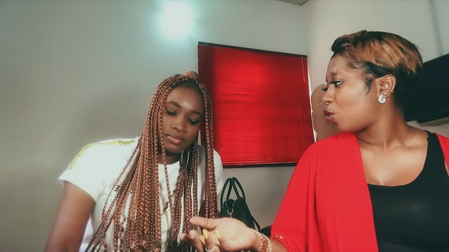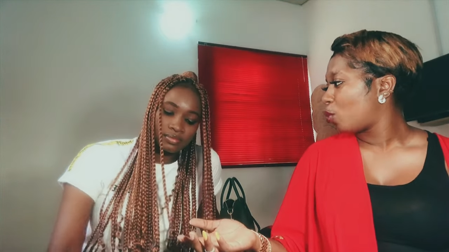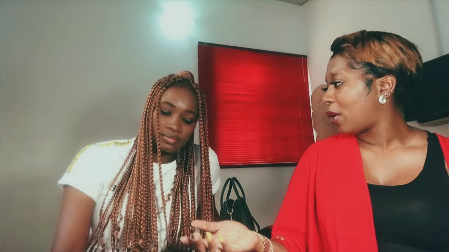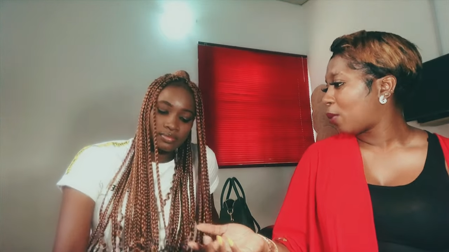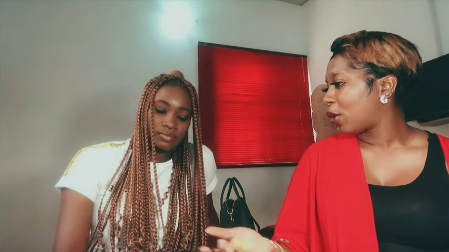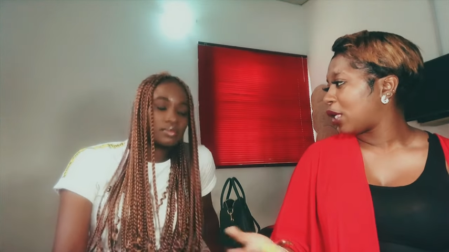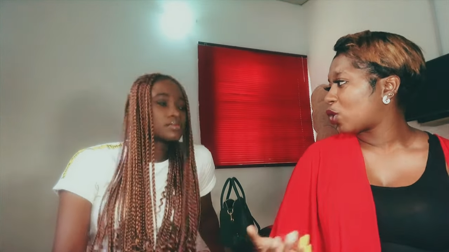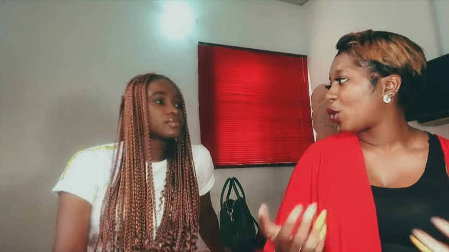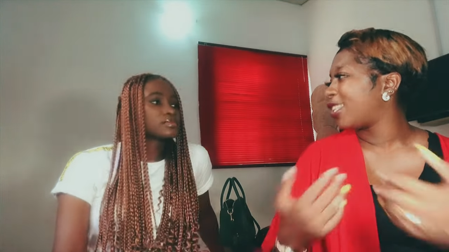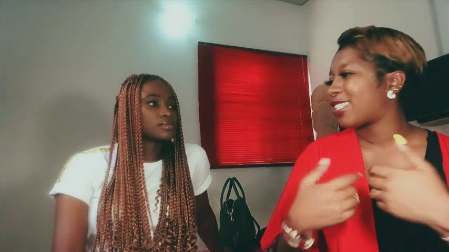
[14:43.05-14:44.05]
Speaker 1: you make money so
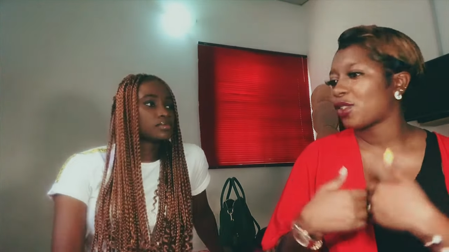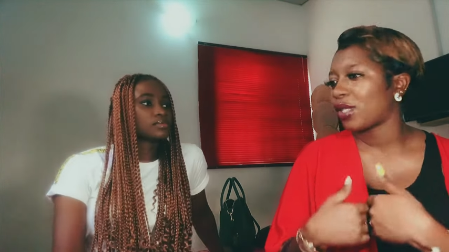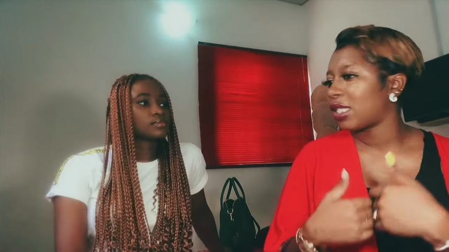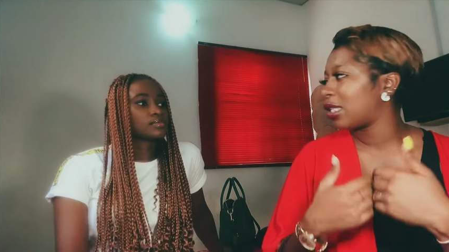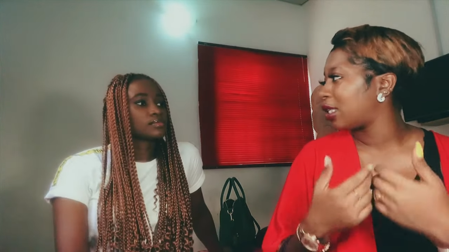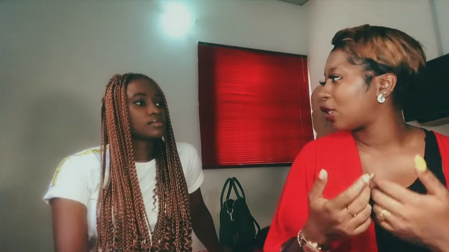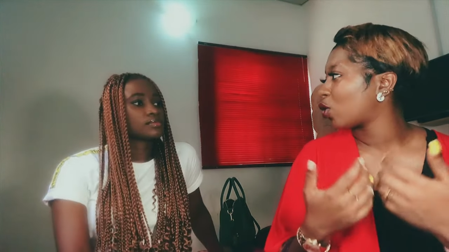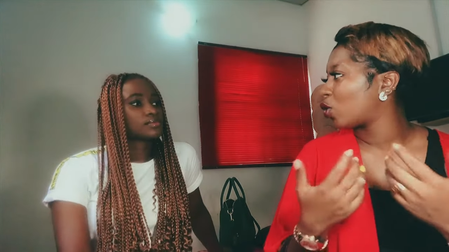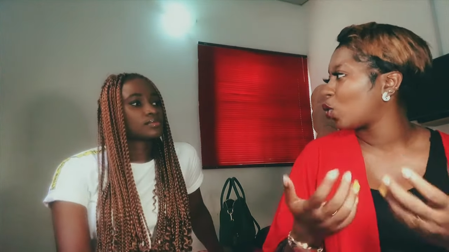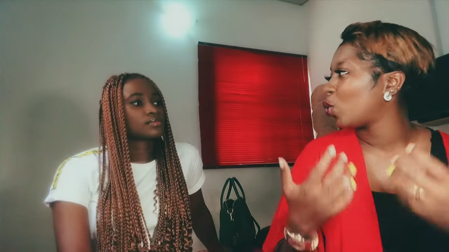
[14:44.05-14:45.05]
you necessarily didn't need to
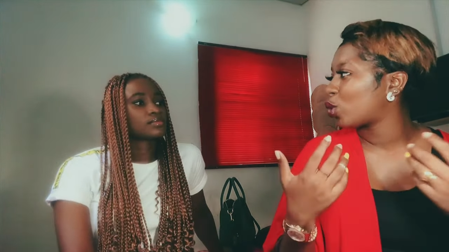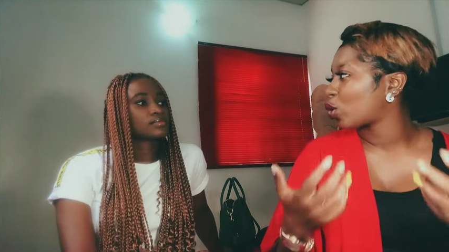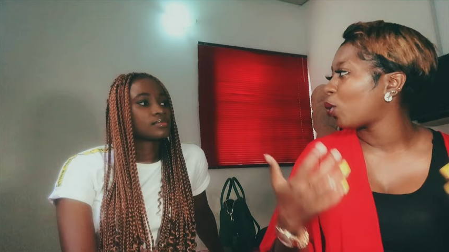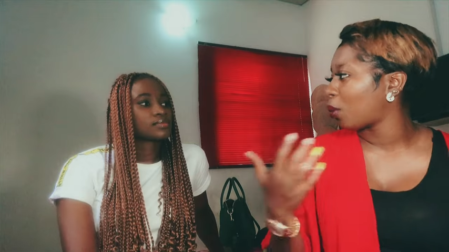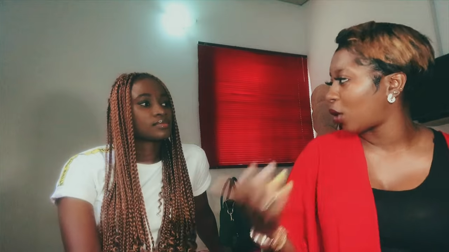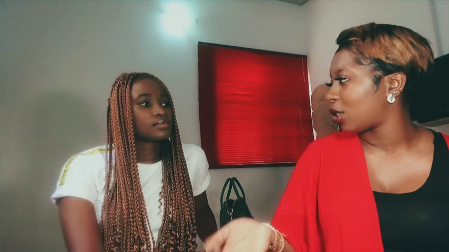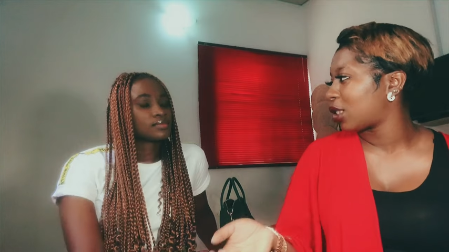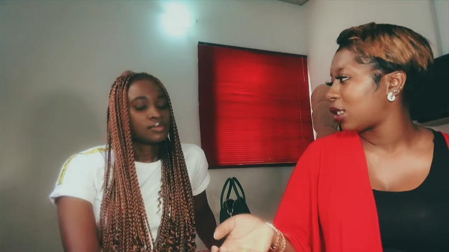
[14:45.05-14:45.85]
do so much